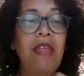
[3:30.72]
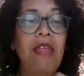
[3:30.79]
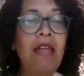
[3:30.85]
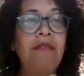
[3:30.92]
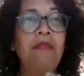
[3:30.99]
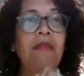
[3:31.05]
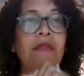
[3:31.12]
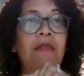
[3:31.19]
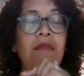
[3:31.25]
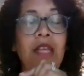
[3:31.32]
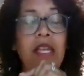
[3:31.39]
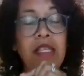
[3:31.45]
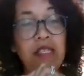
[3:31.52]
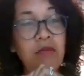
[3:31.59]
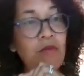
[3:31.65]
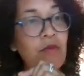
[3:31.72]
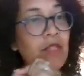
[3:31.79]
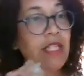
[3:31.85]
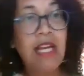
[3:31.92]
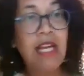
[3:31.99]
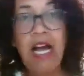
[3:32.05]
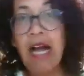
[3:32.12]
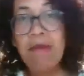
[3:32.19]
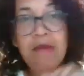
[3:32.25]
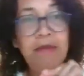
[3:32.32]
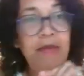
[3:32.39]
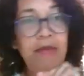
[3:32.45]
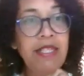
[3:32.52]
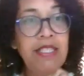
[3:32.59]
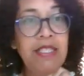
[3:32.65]
And it's a really common
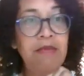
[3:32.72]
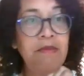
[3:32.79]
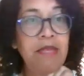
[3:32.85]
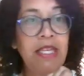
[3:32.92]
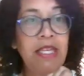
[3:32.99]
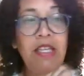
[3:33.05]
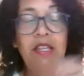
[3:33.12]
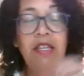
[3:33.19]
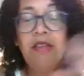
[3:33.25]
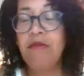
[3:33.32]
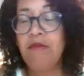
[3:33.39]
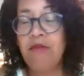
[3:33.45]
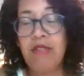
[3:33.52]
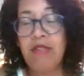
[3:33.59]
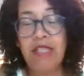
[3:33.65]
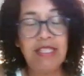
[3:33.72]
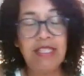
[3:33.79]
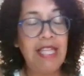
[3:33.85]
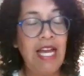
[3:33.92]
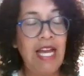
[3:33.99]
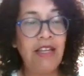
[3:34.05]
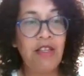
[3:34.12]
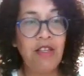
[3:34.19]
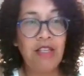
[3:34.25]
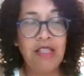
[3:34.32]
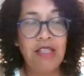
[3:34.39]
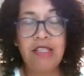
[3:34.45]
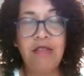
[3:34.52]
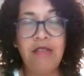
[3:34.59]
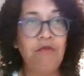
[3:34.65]
place to be. It's
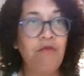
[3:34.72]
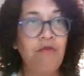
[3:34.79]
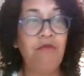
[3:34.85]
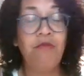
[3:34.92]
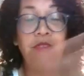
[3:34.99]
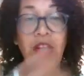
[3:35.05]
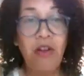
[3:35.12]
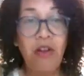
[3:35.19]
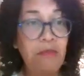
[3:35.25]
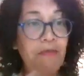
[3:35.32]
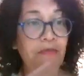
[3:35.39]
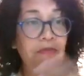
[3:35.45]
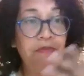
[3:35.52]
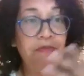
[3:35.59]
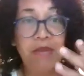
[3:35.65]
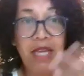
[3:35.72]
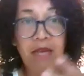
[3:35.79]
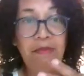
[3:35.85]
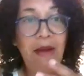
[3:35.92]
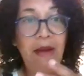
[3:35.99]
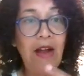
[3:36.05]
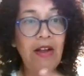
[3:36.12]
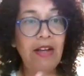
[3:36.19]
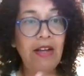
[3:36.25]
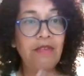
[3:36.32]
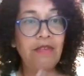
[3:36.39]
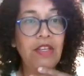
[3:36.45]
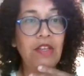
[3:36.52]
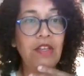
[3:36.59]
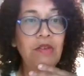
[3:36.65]
a very big part of
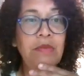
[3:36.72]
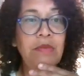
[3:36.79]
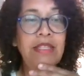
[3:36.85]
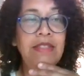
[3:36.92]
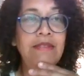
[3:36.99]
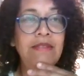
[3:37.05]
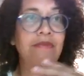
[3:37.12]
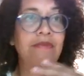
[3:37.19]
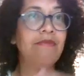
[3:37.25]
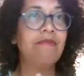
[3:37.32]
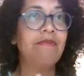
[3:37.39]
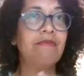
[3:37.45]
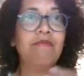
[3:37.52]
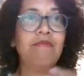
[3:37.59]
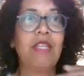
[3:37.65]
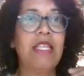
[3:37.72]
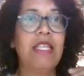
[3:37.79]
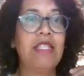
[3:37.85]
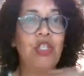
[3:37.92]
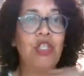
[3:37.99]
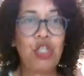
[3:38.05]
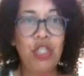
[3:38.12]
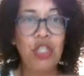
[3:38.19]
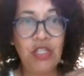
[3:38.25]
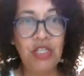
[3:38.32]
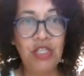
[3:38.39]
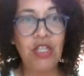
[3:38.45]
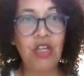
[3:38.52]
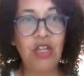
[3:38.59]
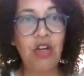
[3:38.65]
the human condition
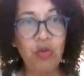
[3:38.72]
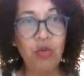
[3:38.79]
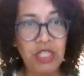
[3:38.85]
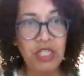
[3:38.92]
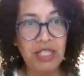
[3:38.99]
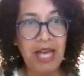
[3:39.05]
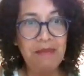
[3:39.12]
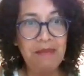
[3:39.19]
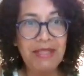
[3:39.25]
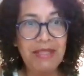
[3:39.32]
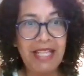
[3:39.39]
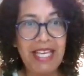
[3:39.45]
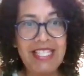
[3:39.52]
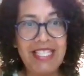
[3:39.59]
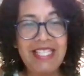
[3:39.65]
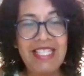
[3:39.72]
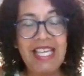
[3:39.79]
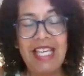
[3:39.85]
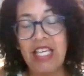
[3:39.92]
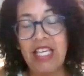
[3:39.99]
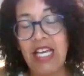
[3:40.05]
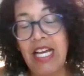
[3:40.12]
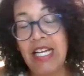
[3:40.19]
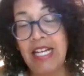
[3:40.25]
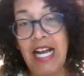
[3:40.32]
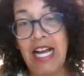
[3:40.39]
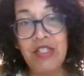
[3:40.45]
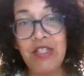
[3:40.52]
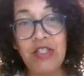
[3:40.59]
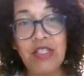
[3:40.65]
to go to that place
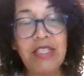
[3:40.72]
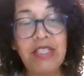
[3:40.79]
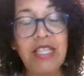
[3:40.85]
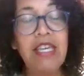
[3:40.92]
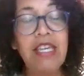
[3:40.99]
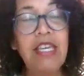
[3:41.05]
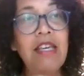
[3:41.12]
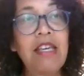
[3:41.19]
unconsciously.